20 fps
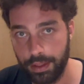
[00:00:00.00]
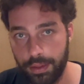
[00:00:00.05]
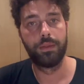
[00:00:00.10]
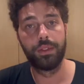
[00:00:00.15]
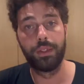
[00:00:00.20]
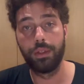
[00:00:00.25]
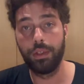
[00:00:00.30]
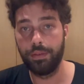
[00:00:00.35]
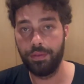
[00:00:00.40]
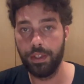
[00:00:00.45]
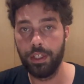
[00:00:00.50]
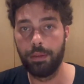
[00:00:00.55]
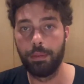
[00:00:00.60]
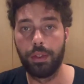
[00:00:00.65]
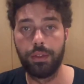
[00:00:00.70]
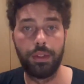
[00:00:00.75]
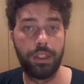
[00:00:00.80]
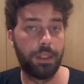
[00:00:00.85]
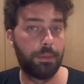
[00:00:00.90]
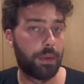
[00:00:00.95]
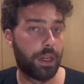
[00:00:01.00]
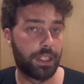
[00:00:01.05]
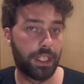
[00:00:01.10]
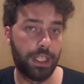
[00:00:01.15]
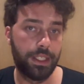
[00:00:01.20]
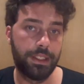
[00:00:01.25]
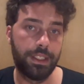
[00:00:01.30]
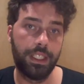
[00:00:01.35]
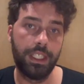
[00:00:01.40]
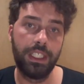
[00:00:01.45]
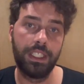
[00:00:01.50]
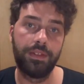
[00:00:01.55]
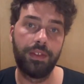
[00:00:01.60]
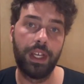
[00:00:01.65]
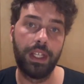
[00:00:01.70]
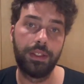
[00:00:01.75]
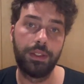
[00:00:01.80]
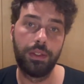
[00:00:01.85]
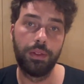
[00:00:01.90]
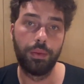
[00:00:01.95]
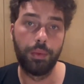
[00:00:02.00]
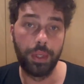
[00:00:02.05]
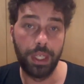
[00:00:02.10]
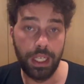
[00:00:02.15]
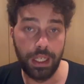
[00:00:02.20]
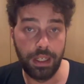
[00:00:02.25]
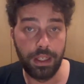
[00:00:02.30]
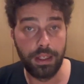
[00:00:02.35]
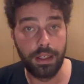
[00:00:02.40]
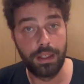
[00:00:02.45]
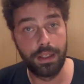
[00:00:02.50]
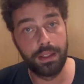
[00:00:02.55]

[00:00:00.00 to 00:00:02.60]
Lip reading: The good thing about the lead magnet is that you will